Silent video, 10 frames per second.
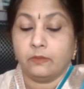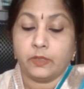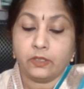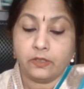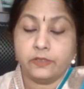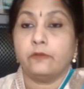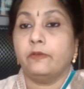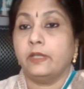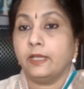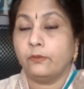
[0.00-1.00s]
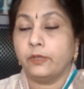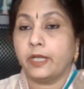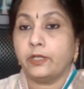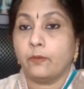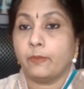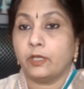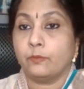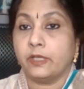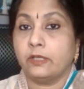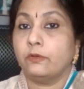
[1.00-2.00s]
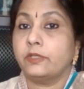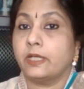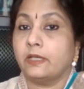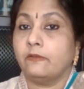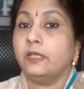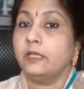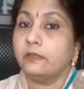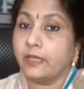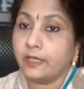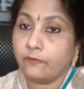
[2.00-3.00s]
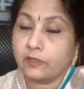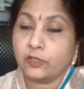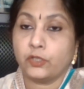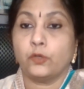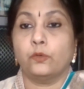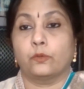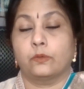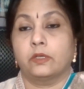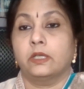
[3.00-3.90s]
Because you're feeling good at your manomaya kosha level, it will show,